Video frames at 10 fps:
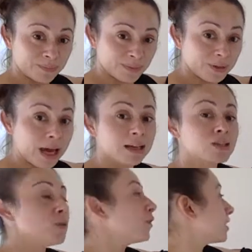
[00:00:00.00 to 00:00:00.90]
Okay,
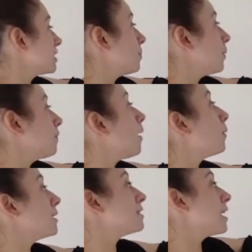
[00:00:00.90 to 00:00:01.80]
so for example, if I
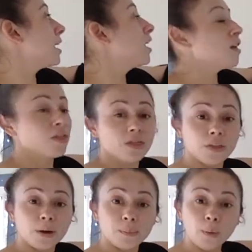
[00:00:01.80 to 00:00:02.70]
want to say
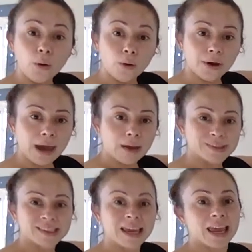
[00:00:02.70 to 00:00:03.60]
the boy, I would
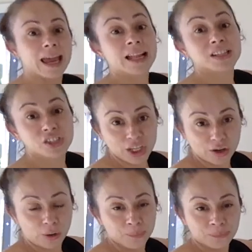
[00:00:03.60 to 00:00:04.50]
say el
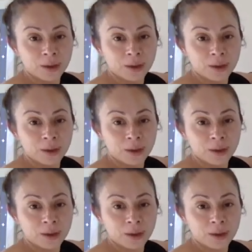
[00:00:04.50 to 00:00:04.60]
chico.